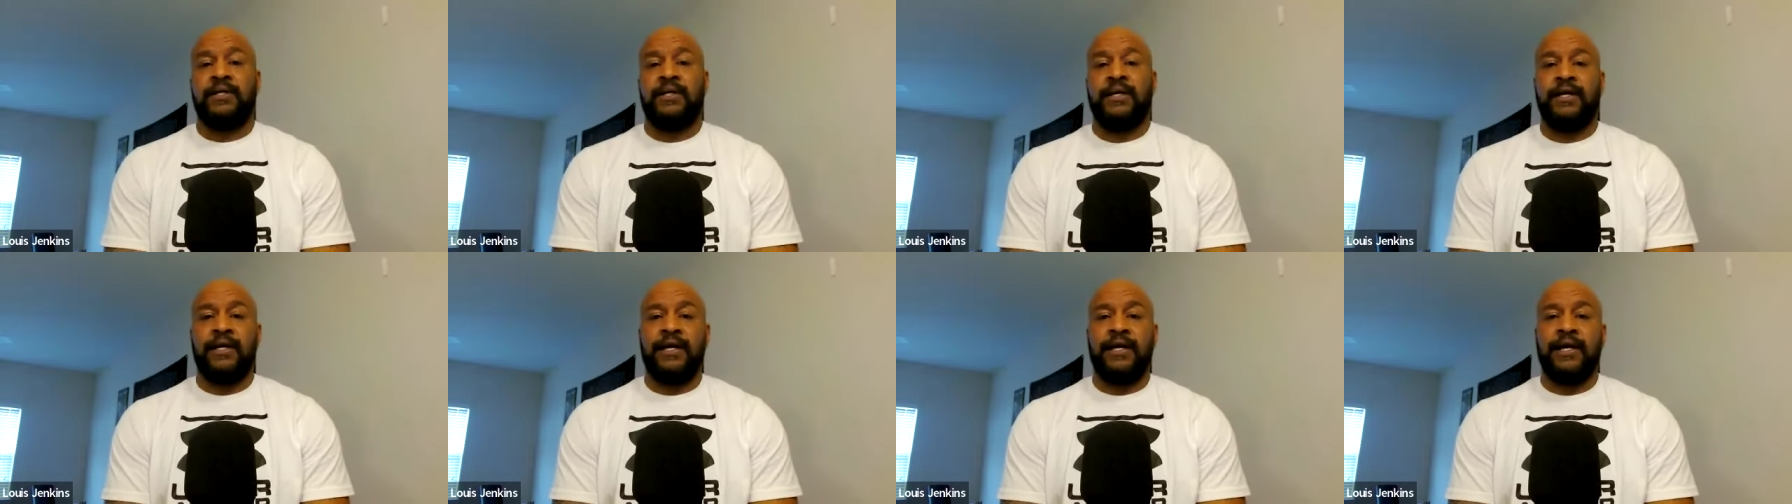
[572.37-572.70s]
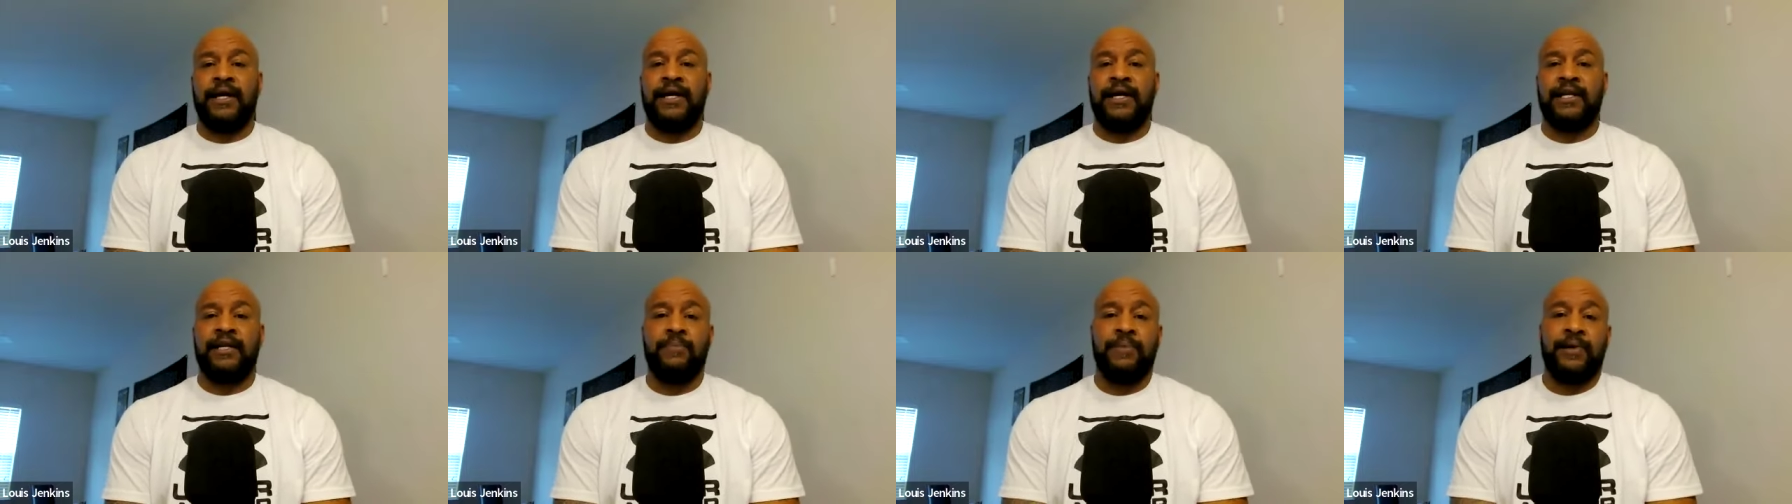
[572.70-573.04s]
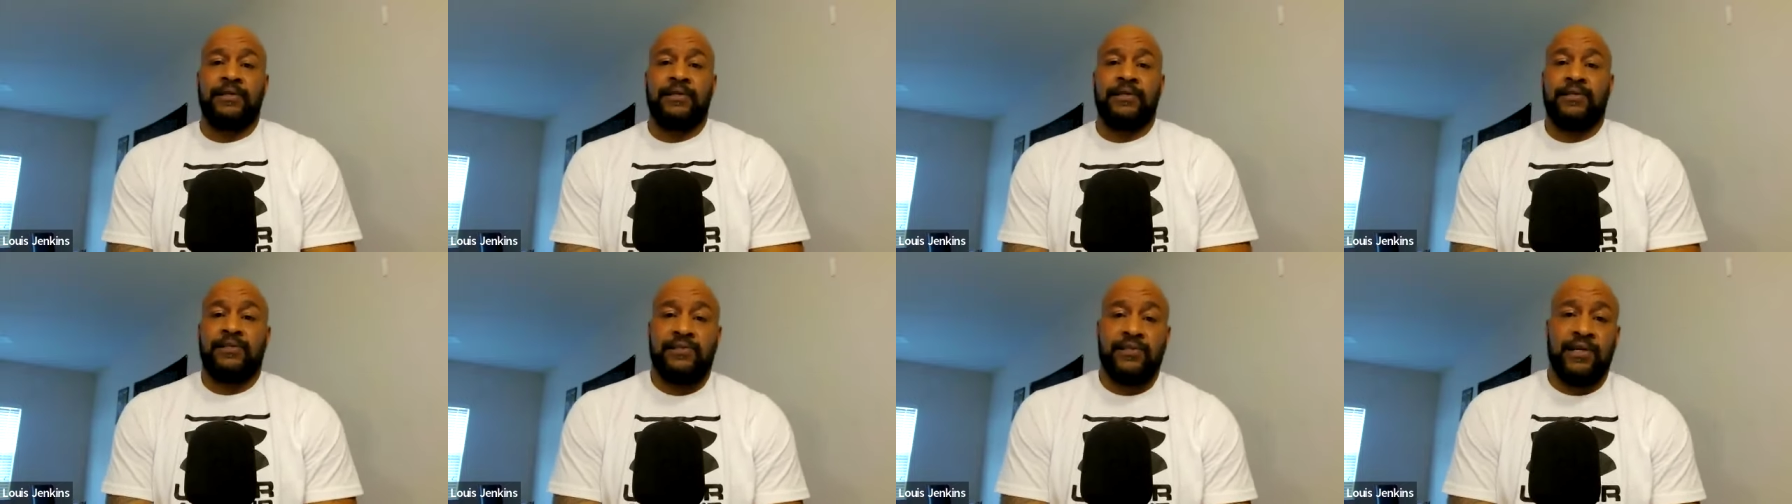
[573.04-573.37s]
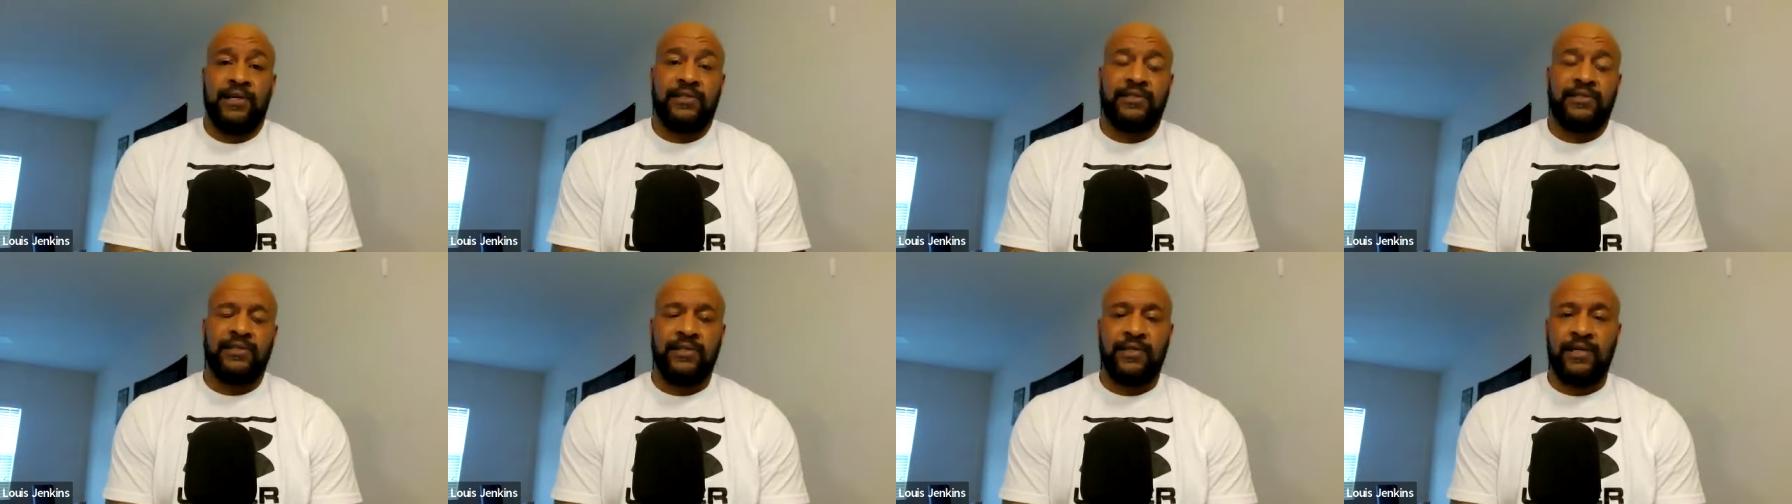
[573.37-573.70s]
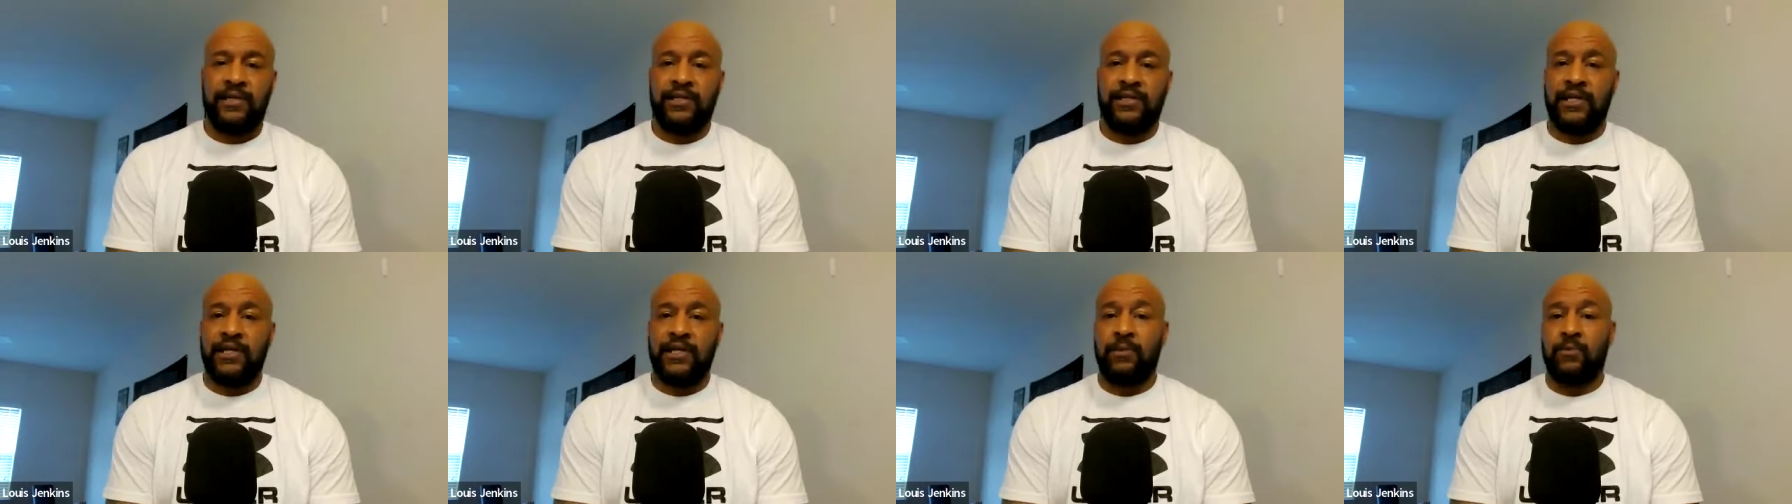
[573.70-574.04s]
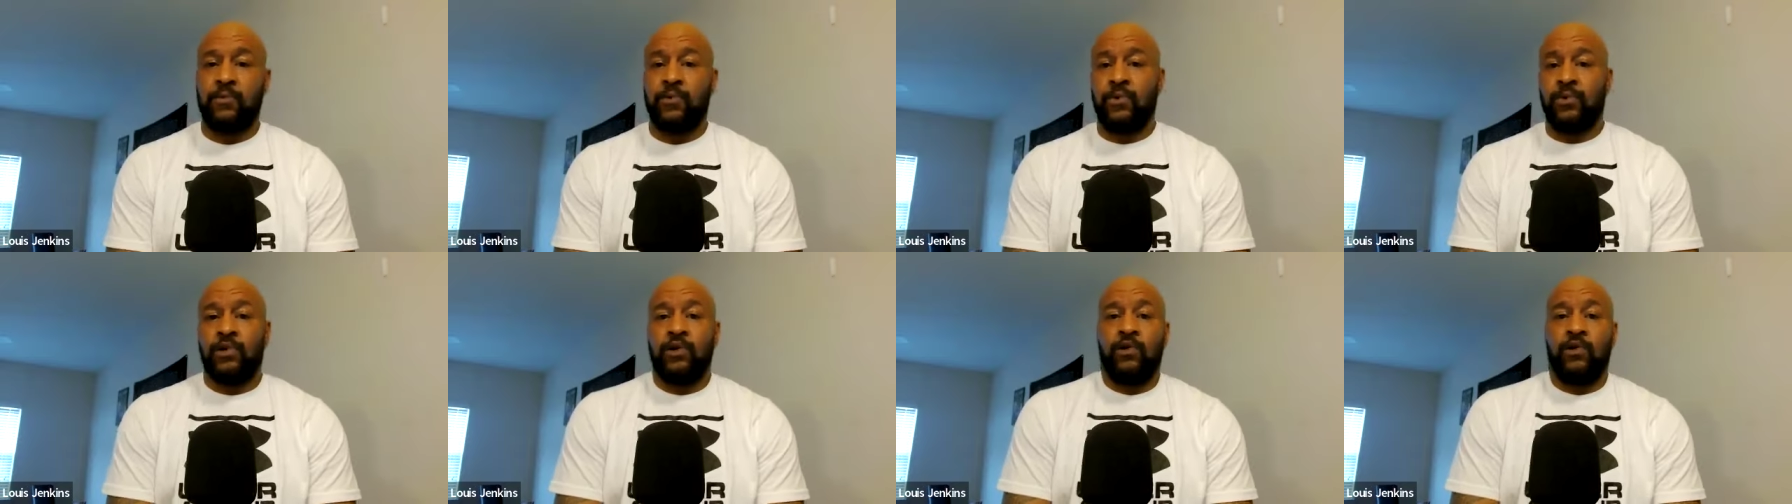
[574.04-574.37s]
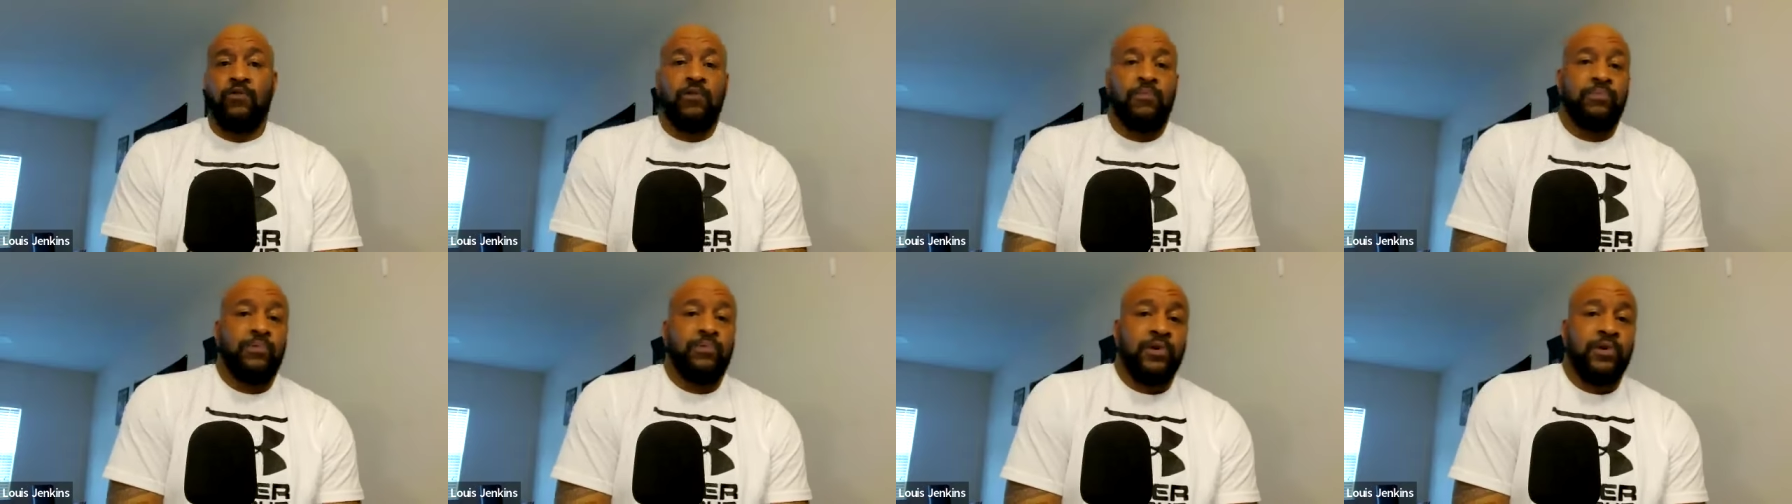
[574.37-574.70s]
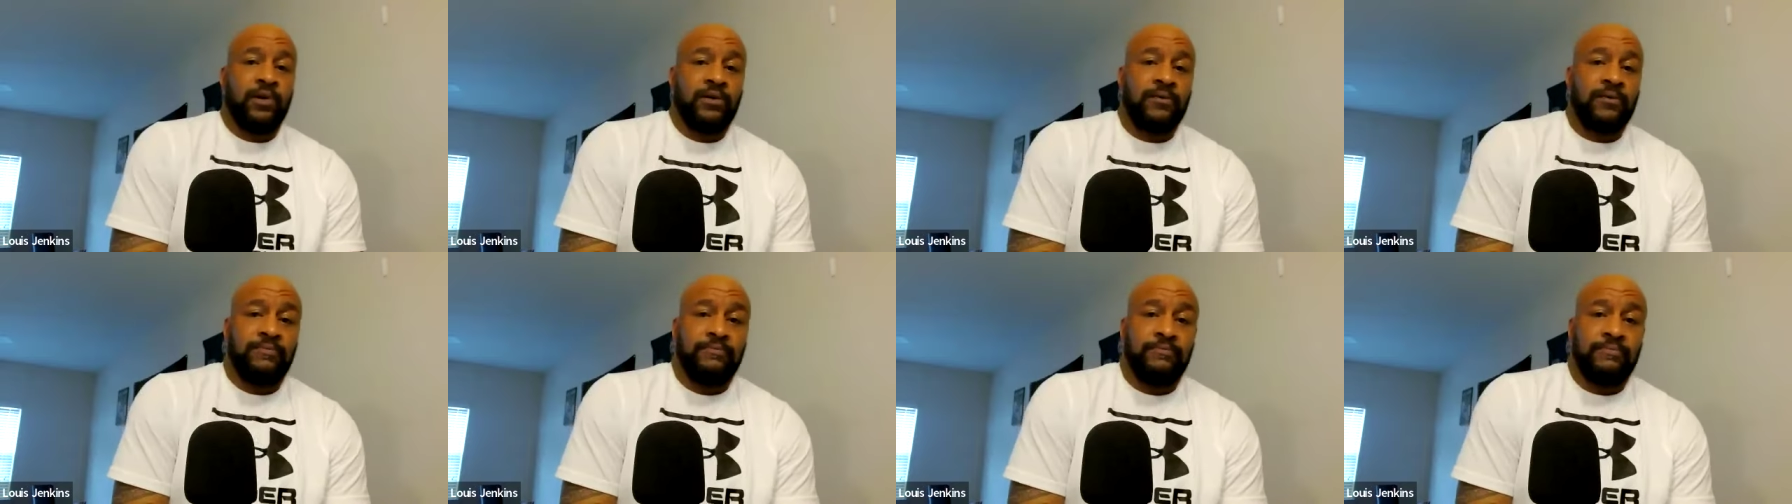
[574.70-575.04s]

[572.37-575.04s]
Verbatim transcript: And I didn't make a decision. Either I'm going to Overbrook